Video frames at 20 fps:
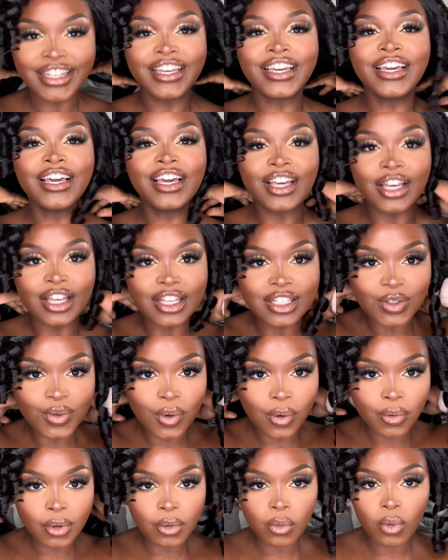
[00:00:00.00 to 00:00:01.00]
because
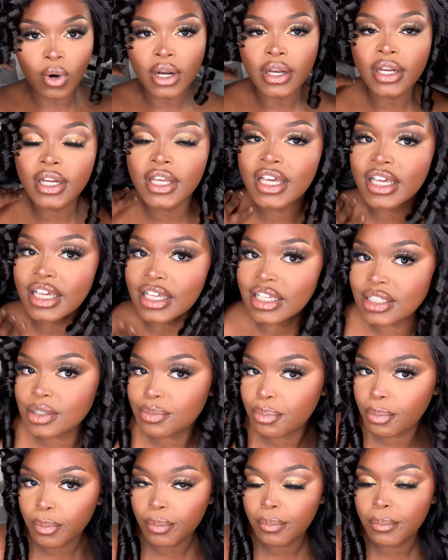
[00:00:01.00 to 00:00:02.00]
what we want is
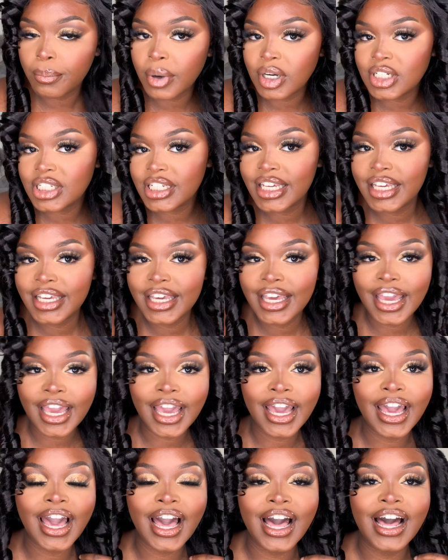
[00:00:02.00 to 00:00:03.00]
body
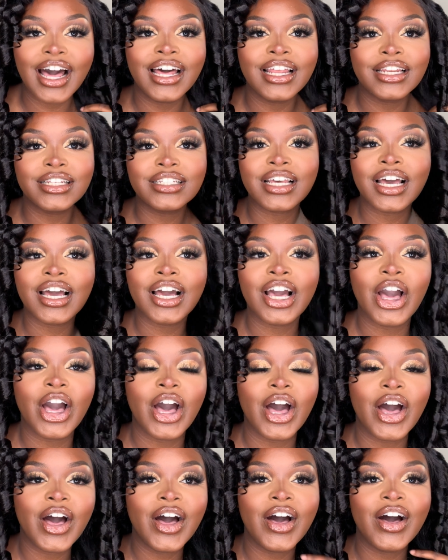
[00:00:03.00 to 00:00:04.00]
and
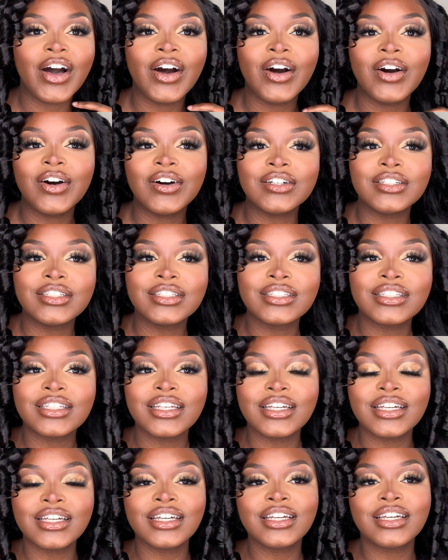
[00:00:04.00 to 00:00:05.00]
curls.
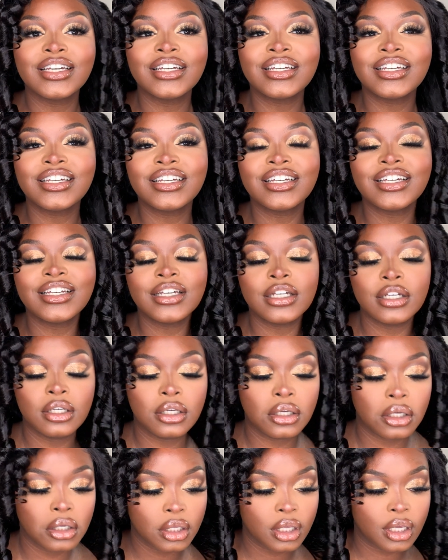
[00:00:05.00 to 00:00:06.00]

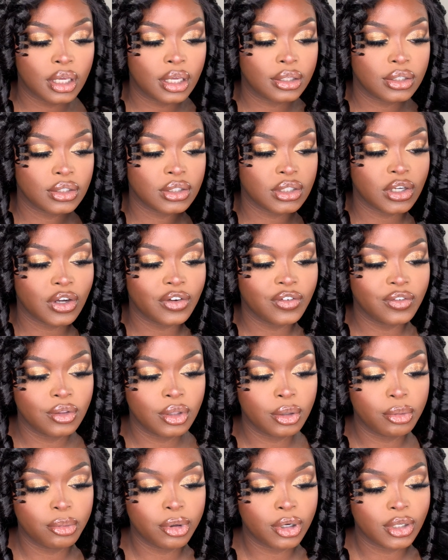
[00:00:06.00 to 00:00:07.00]
Okay, start from
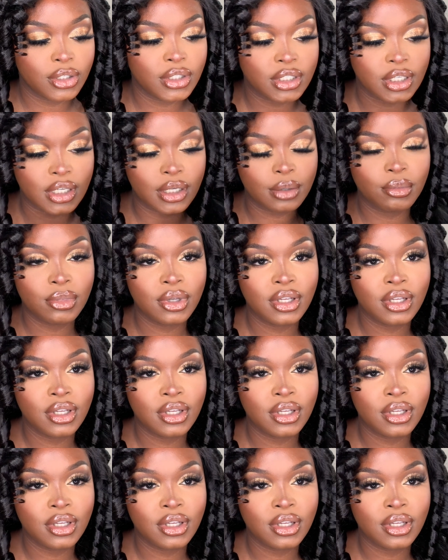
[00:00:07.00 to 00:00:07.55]
the bottom.